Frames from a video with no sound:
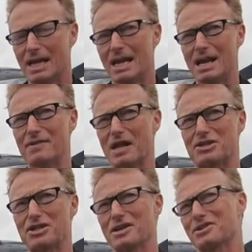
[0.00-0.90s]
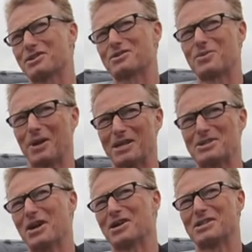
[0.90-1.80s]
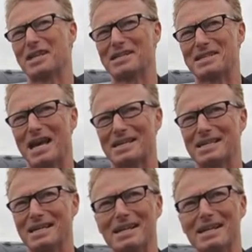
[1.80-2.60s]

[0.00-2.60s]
even actually, I just quickly started it and taxied.